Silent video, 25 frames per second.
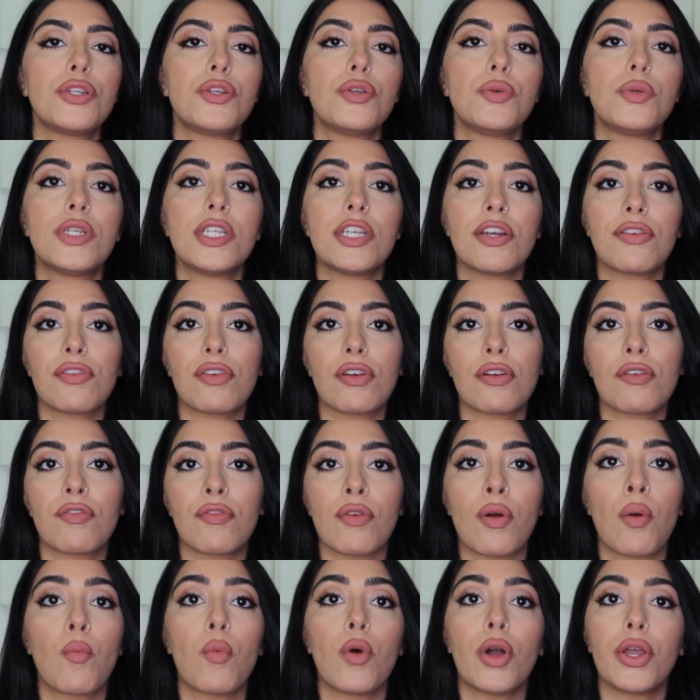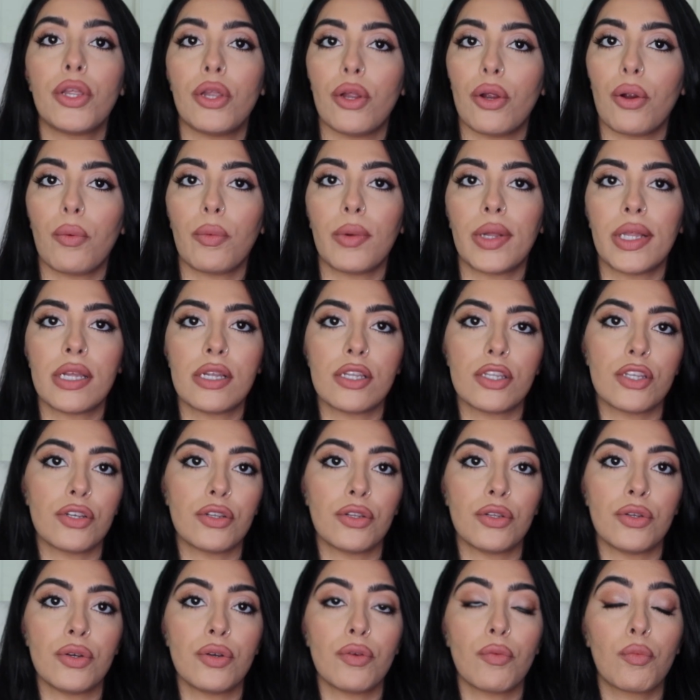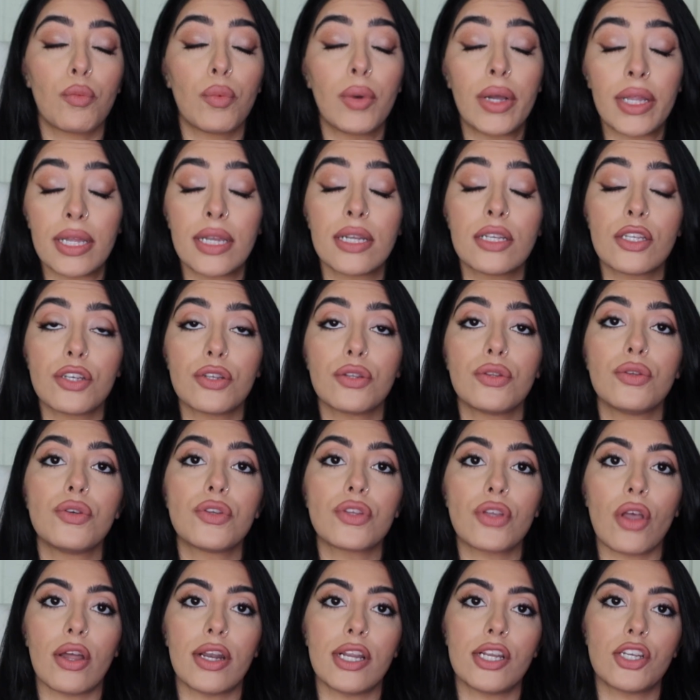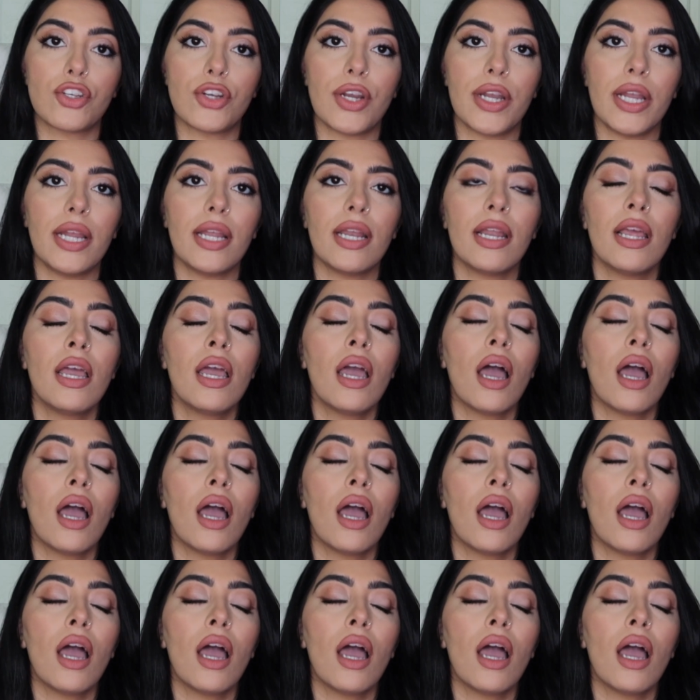to differ from what you're willing to lose on a trade.